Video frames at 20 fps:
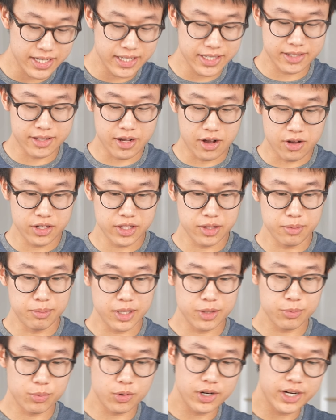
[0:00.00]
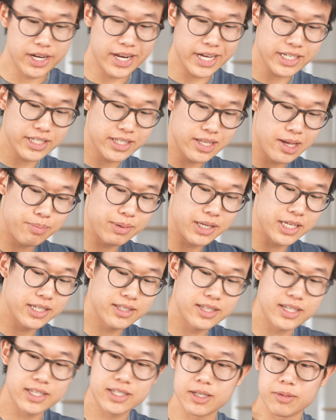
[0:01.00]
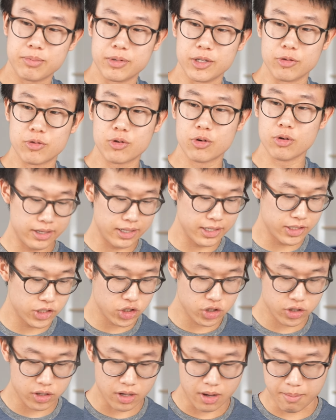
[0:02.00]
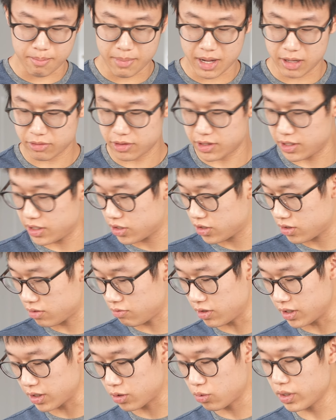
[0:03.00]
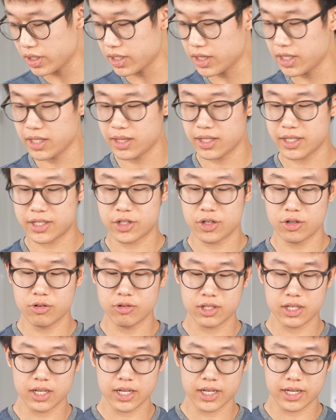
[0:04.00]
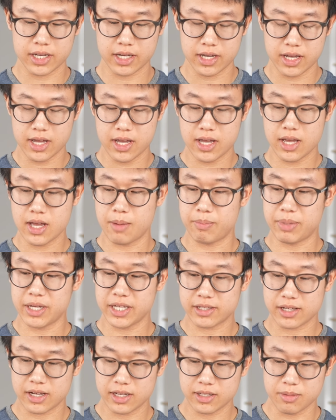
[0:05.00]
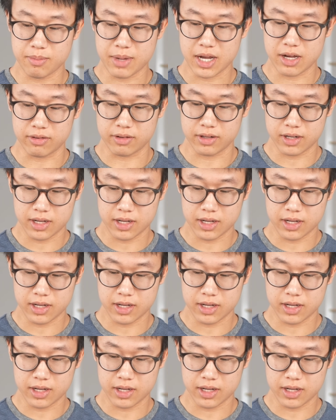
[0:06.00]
installed in the motherboard. Next step is the CPU cooler. Let's mount this really quickly. Let's use like pea-sized amount